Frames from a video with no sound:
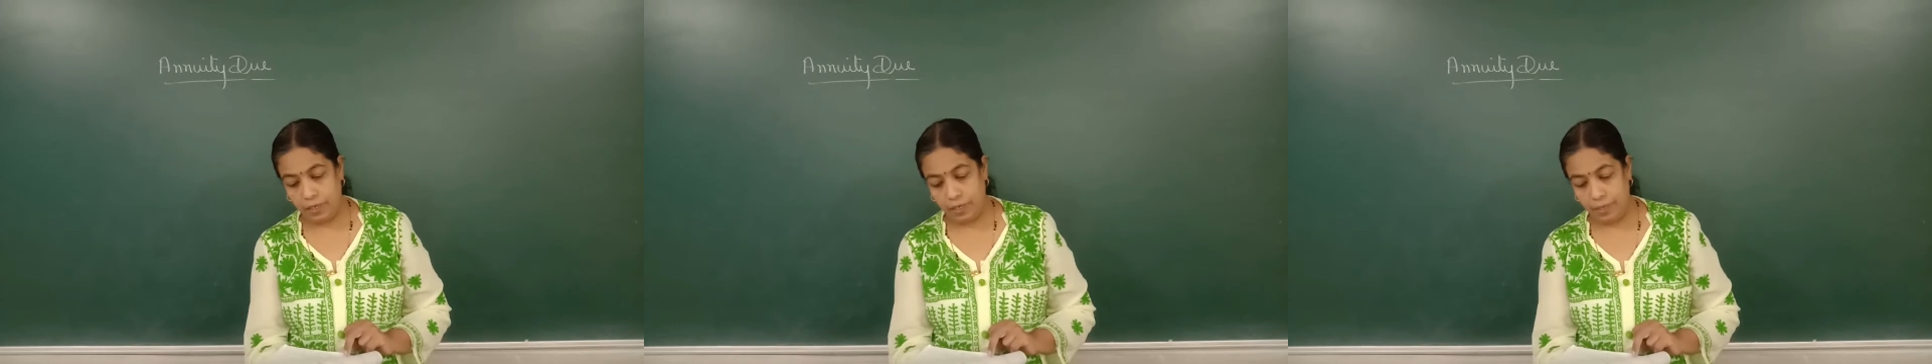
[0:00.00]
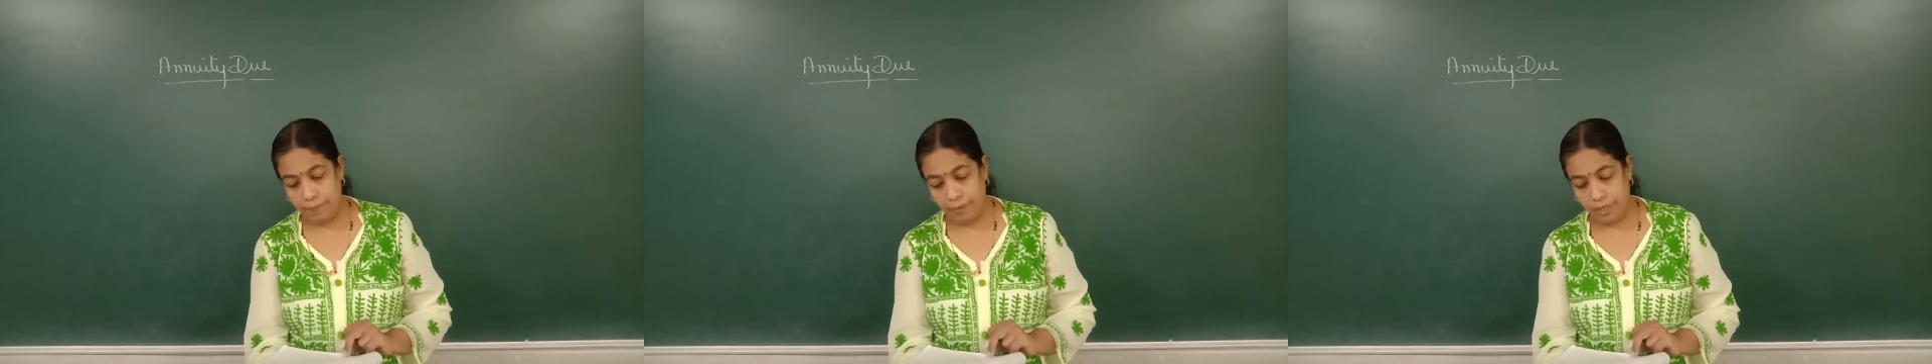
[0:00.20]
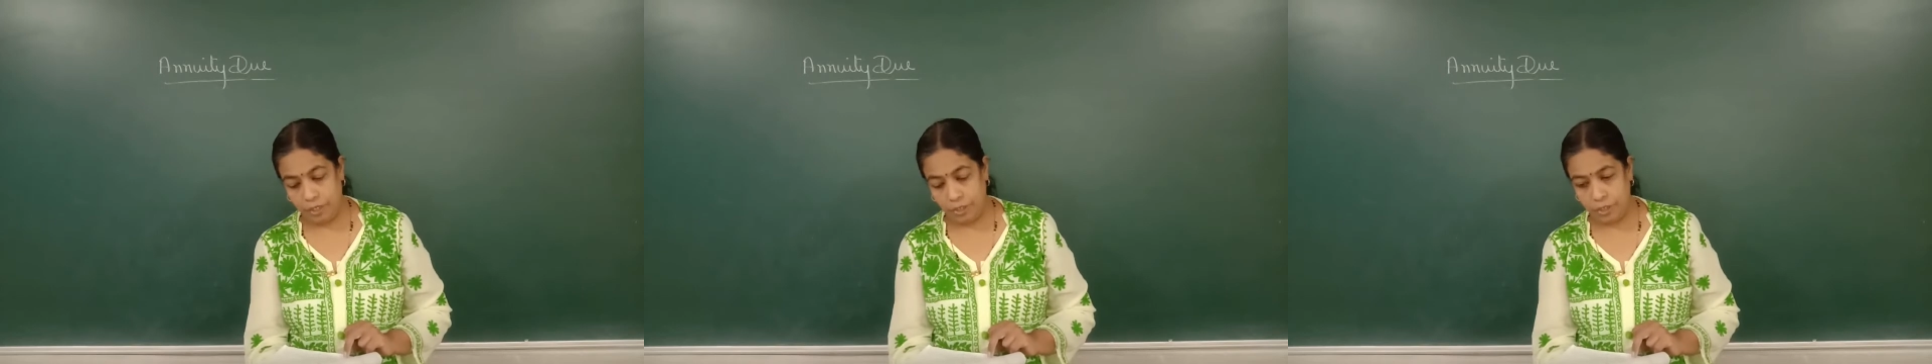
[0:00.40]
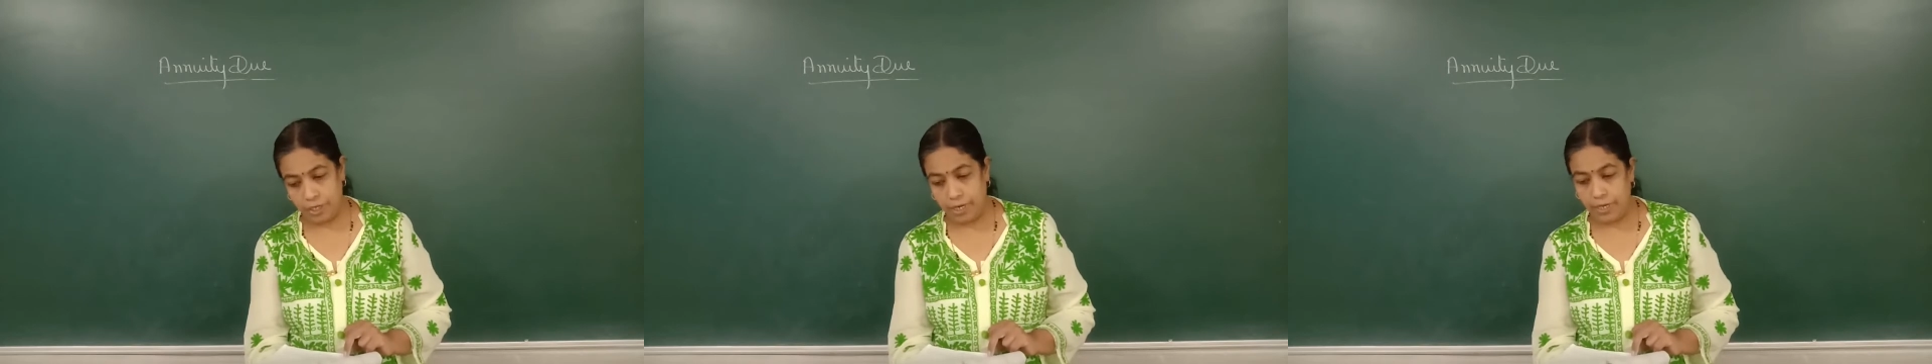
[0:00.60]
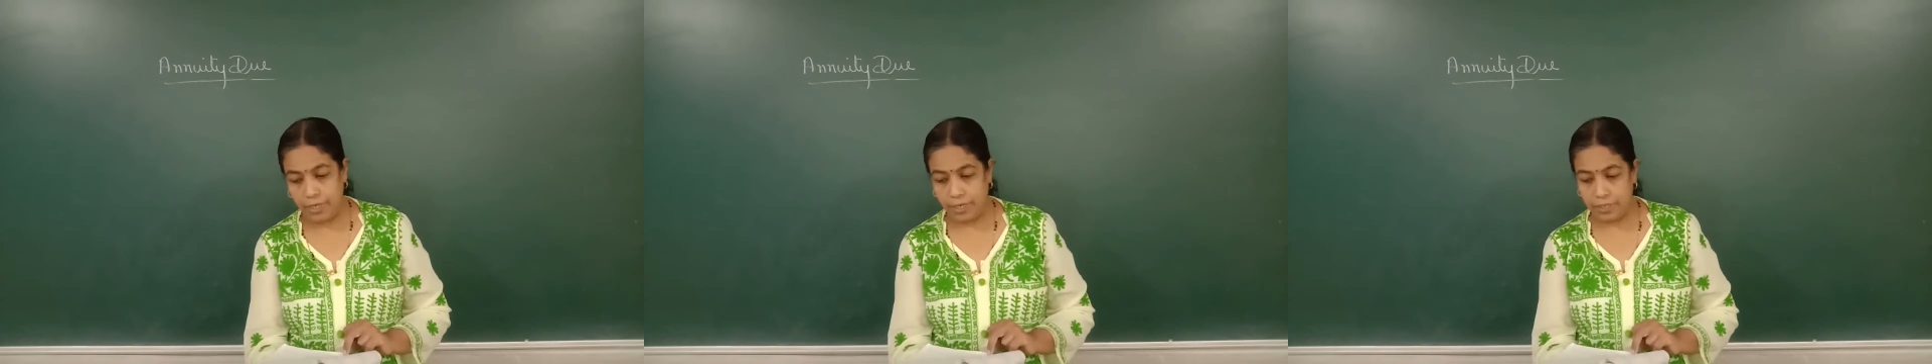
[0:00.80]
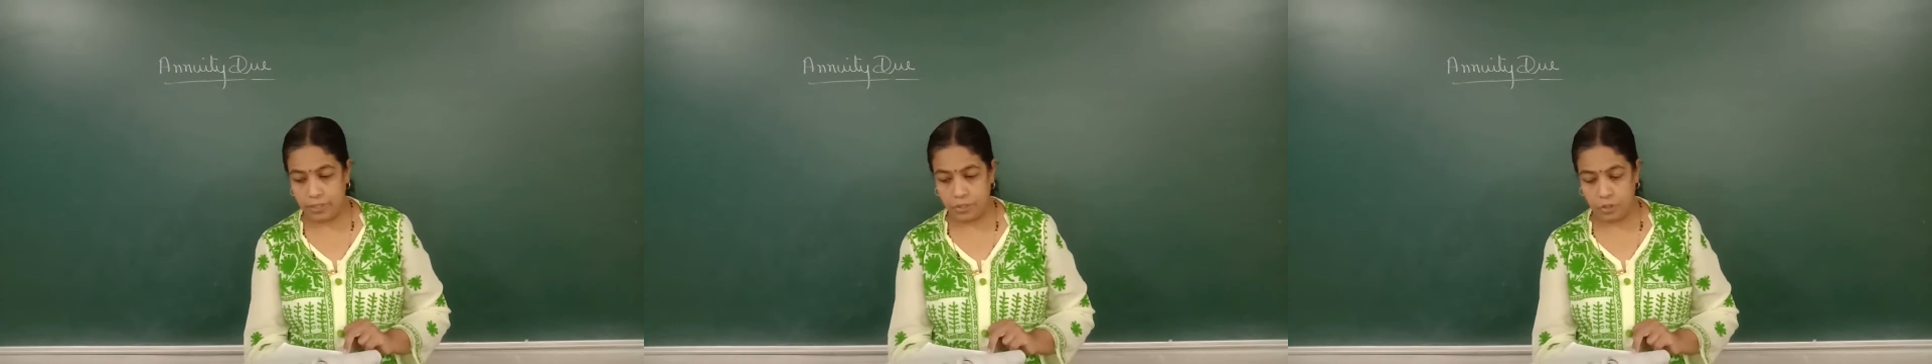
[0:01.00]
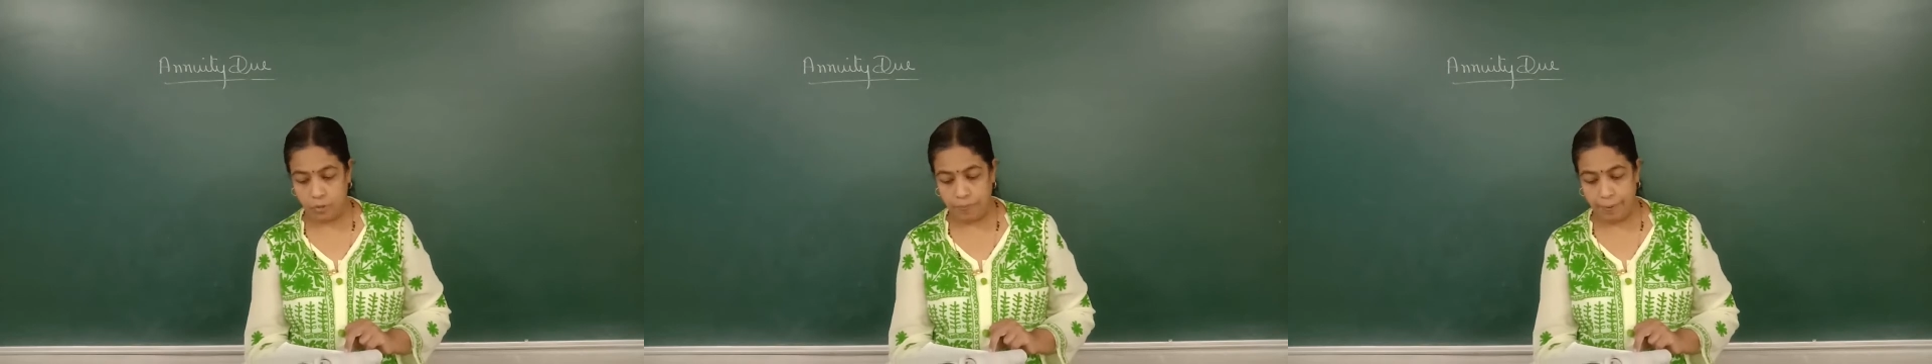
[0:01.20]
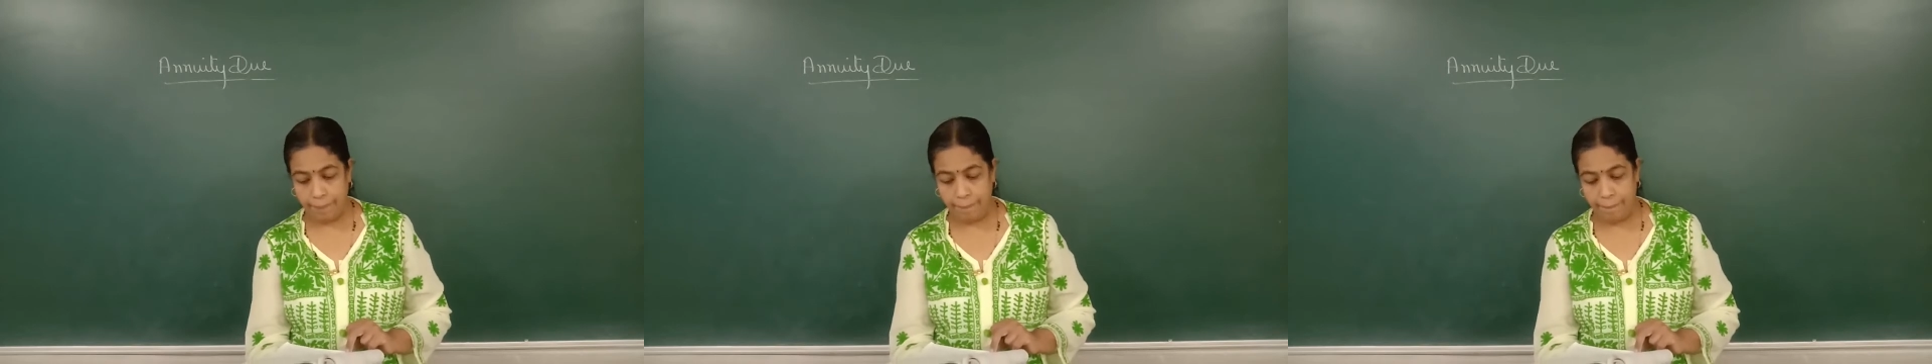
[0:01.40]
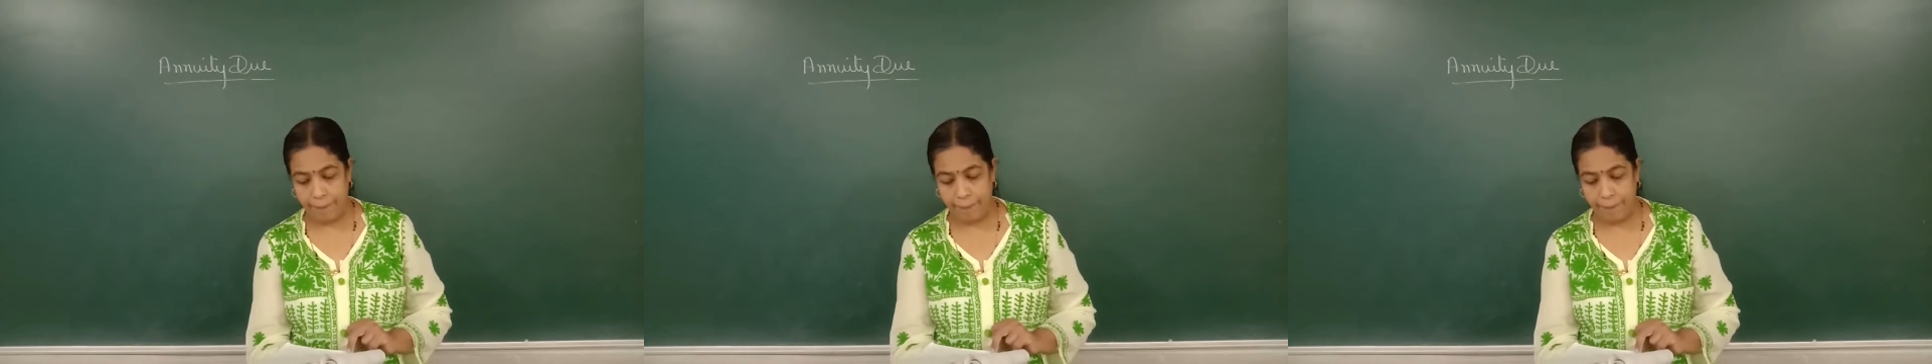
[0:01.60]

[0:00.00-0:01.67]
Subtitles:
immediate is to be